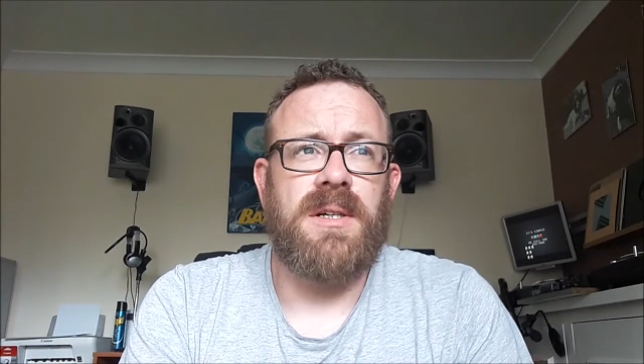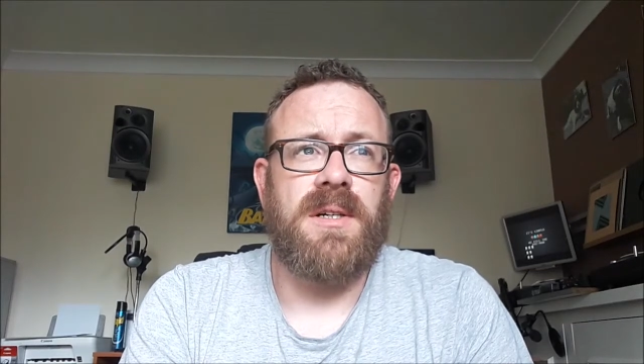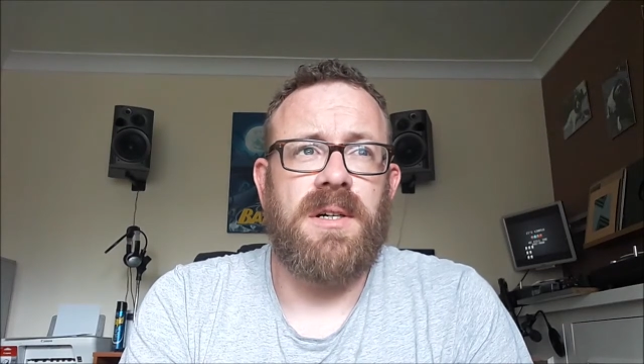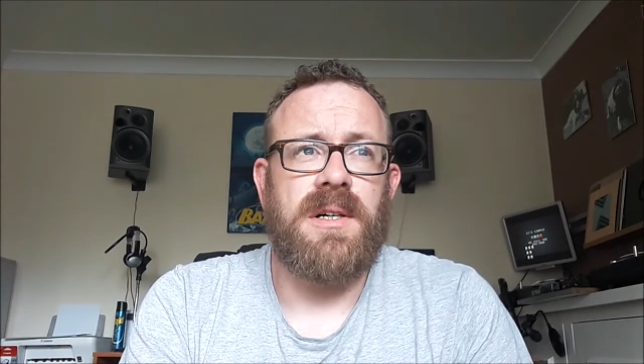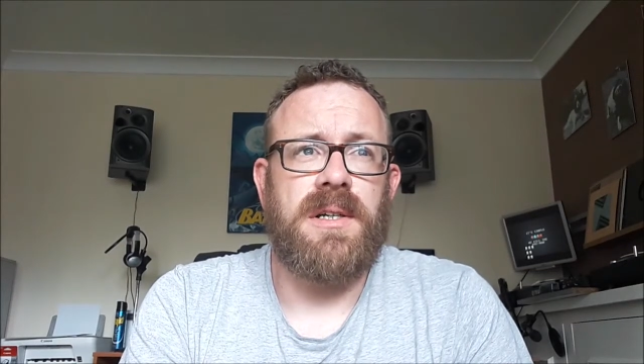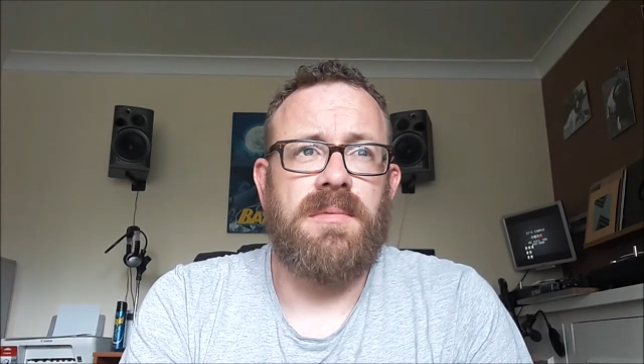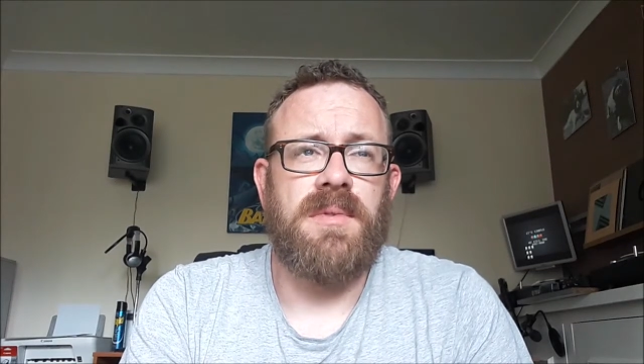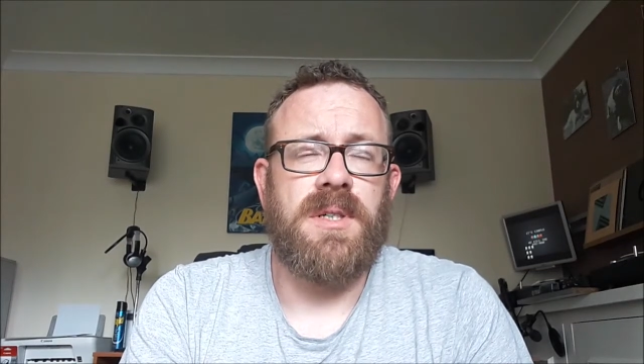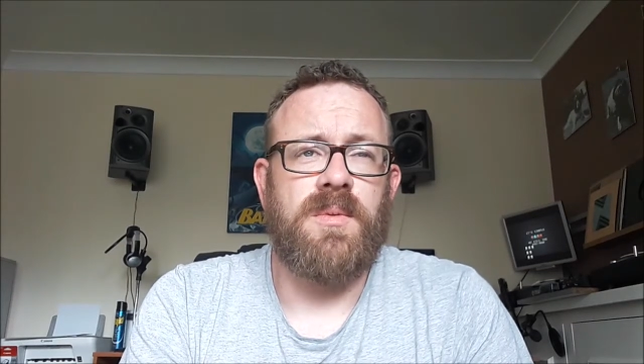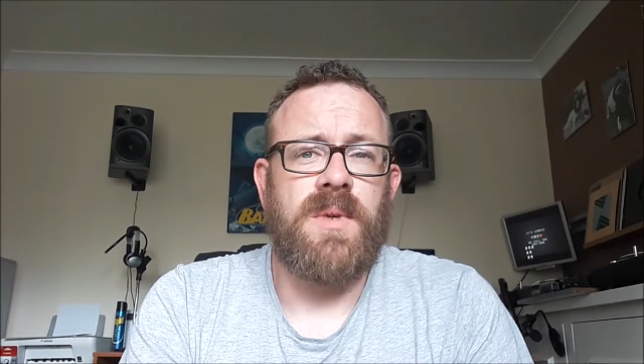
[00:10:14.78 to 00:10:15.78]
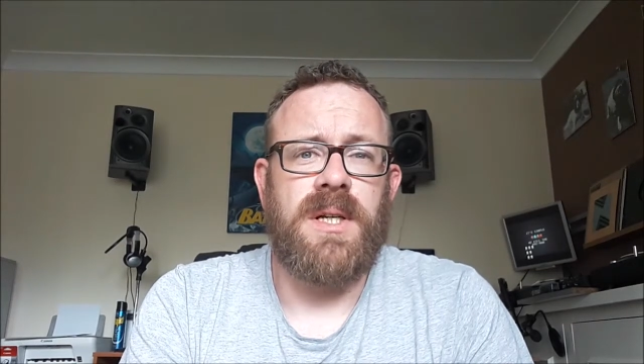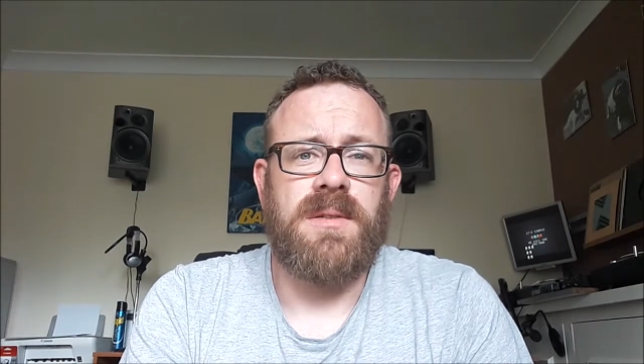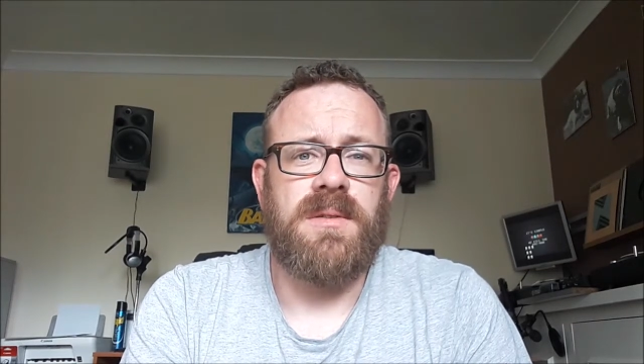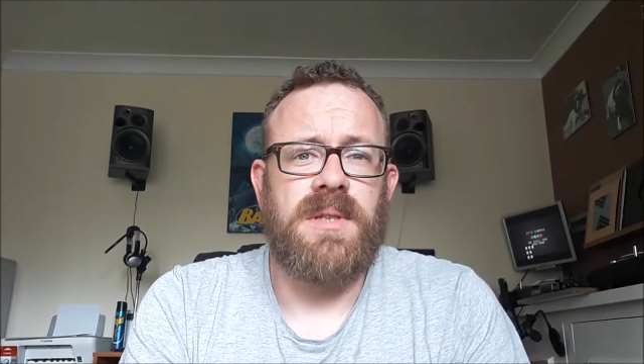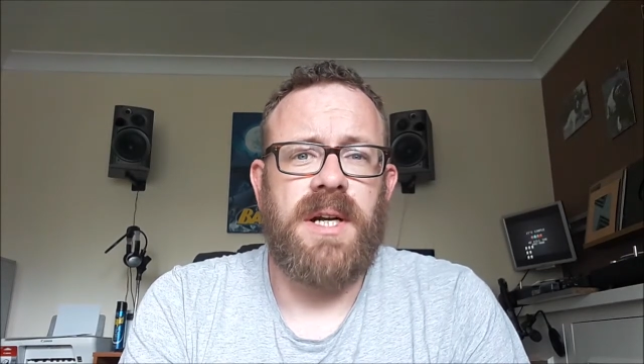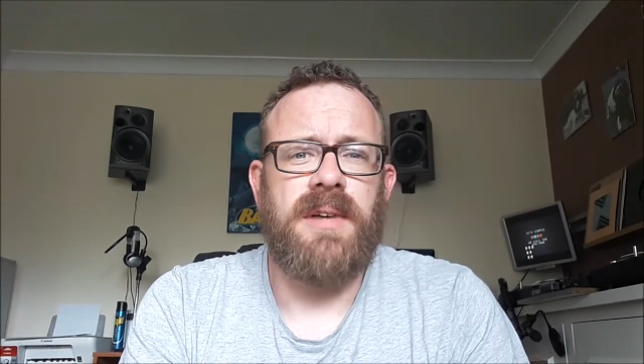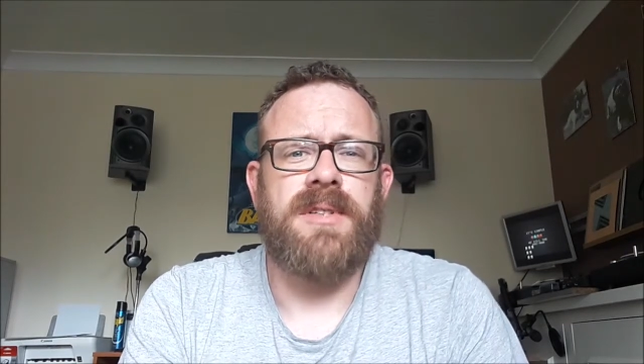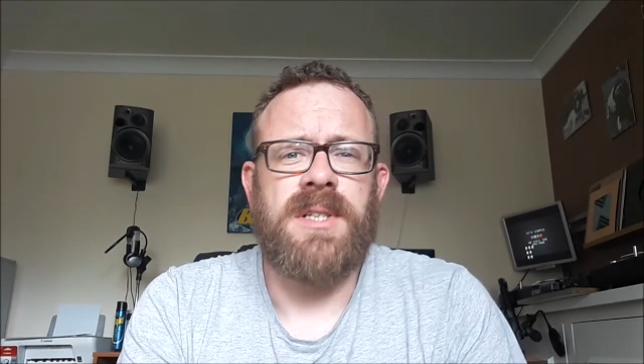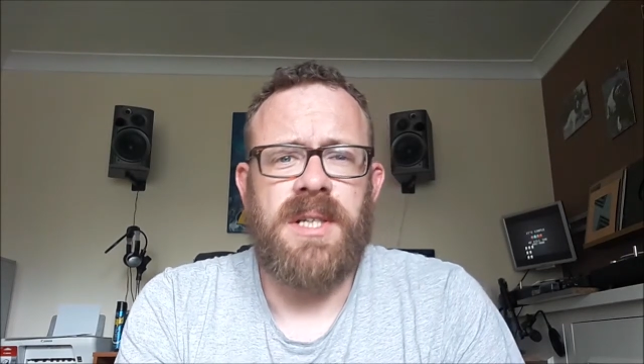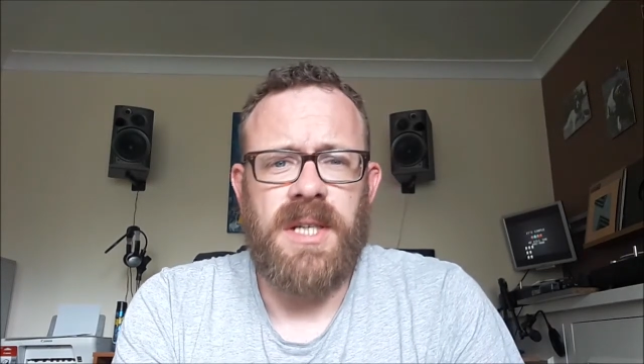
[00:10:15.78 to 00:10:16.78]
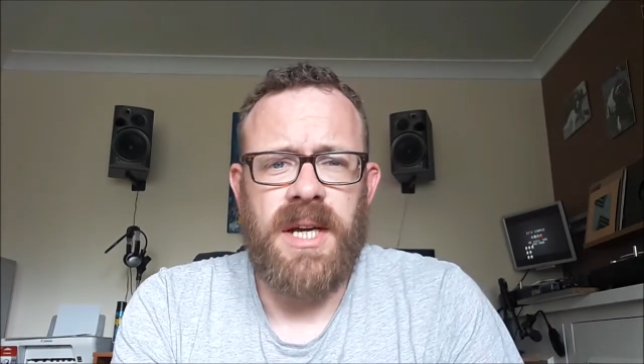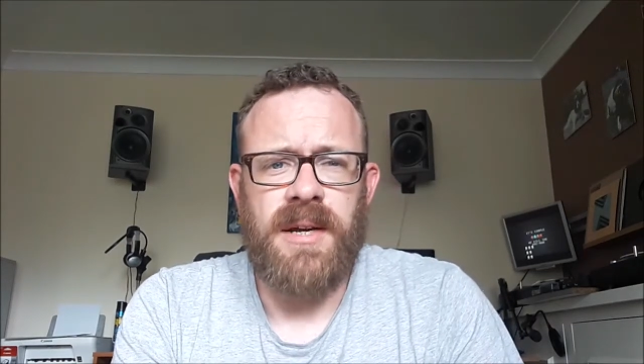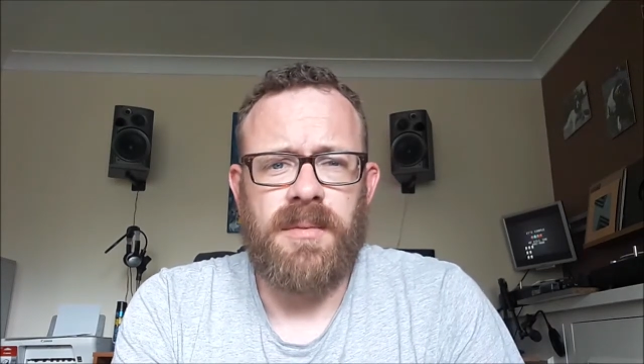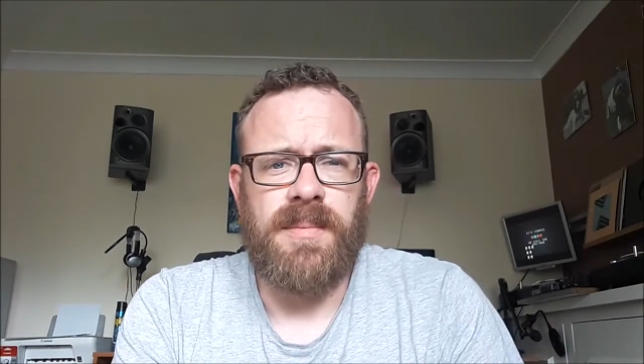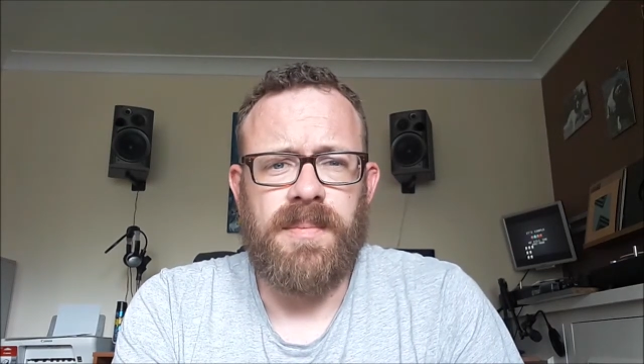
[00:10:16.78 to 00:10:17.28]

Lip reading: I have to sit down